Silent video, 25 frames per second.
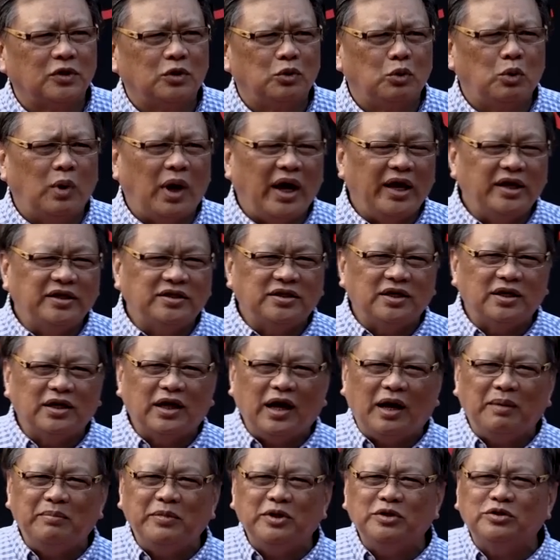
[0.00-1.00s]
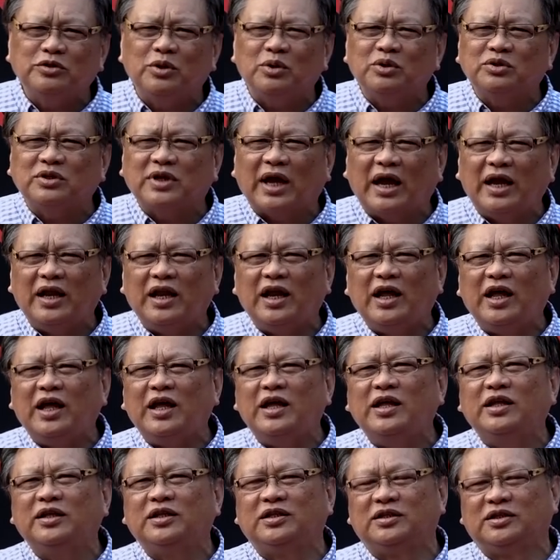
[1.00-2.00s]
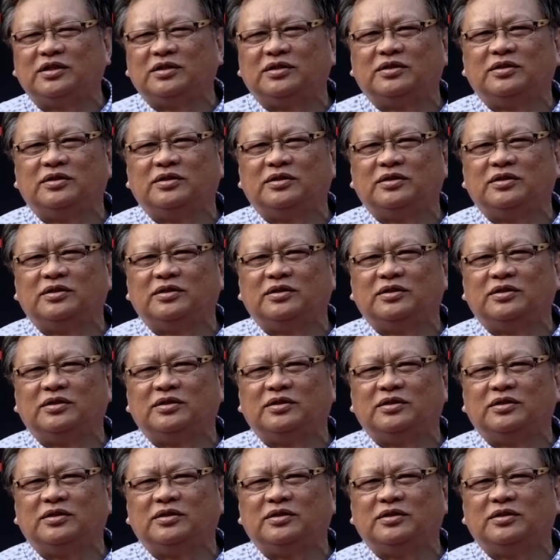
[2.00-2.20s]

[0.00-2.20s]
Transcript: Why is the government so silent?